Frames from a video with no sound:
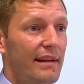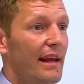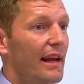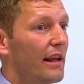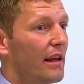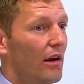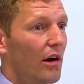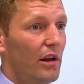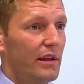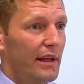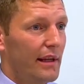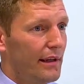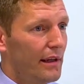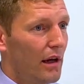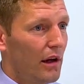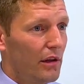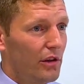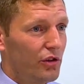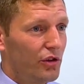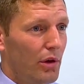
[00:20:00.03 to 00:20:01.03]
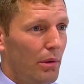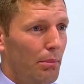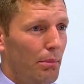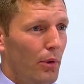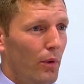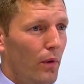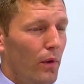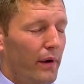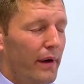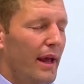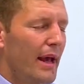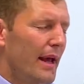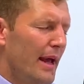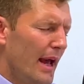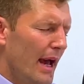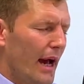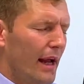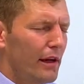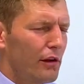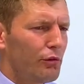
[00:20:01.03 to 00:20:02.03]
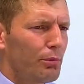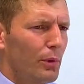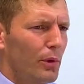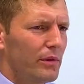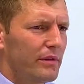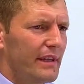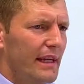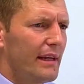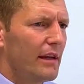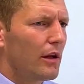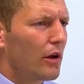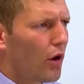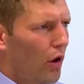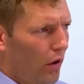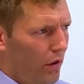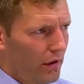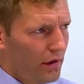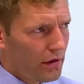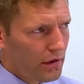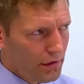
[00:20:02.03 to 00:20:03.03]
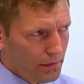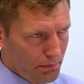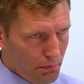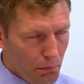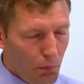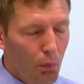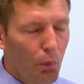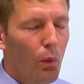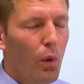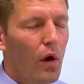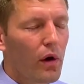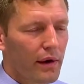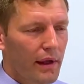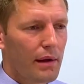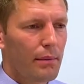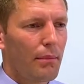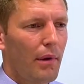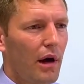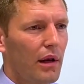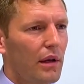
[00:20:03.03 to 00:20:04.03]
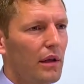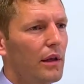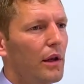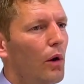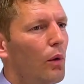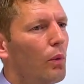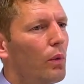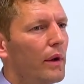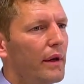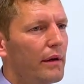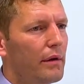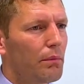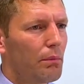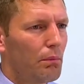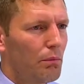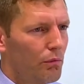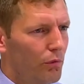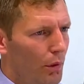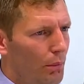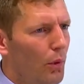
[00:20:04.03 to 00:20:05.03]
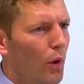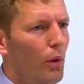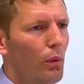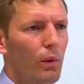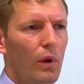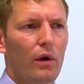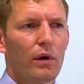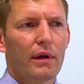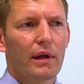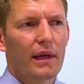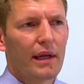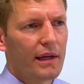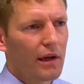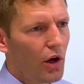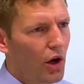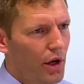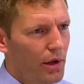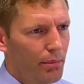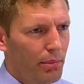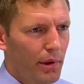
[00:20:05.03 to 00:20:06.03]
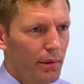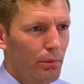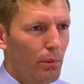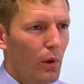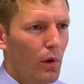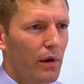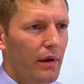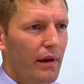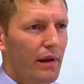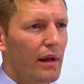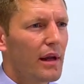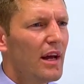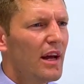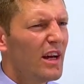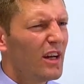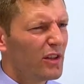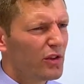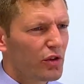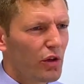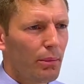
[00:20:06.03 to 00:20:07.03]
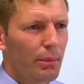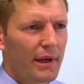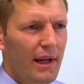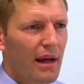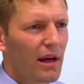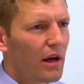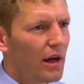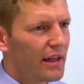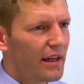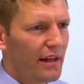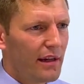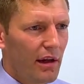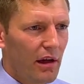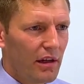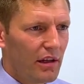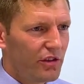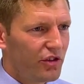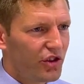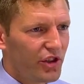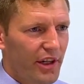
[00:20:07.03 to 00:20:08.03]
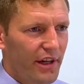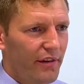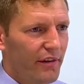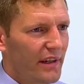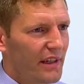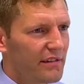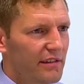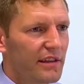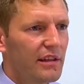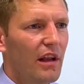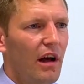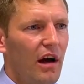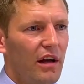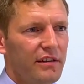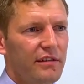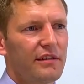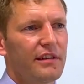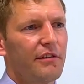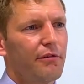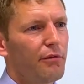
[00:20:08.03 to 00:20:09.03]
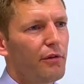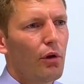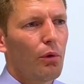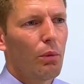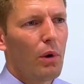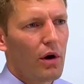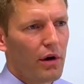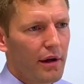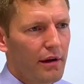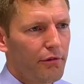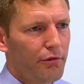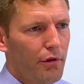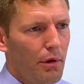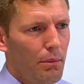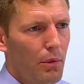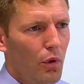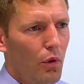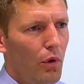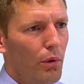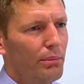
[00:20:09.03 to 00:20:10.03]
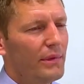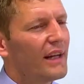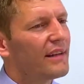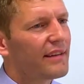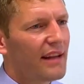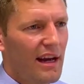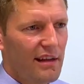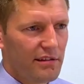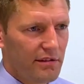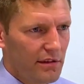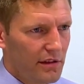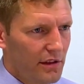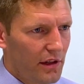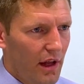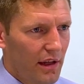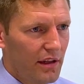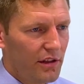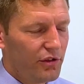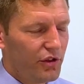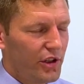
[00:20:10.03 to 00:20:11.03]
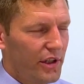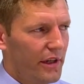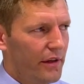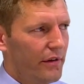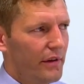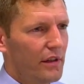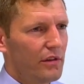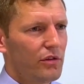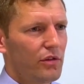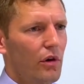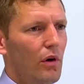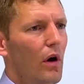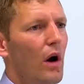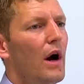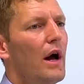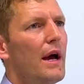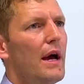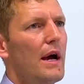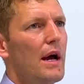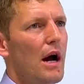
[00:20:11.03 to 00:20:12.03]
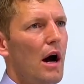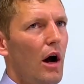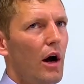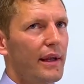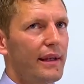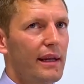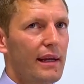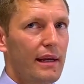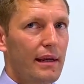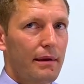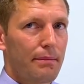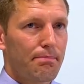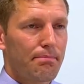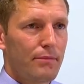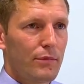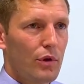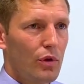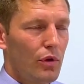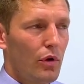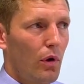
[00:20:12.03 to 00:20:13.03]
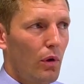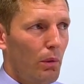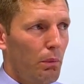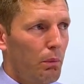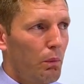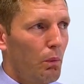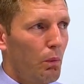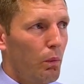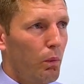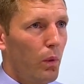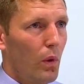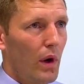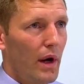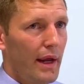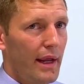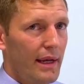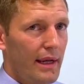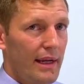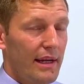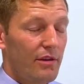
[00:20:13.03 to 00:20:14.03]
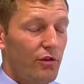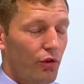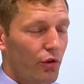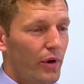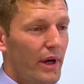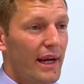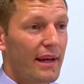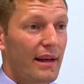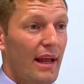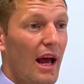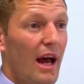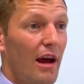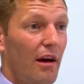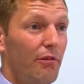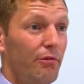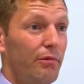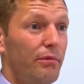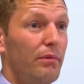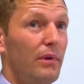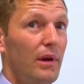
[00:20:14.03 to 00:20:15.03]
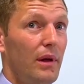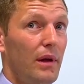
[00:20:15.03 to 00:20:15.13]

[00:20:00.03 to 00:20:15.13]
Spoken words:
and taking all that knowledge on board. And I suppose in the current working model now with remote working and hybrid working, some of that kind of knowledge sharing is lost if you're working from home, that tacit knowledge sharing. So I think, you know, while it's great to have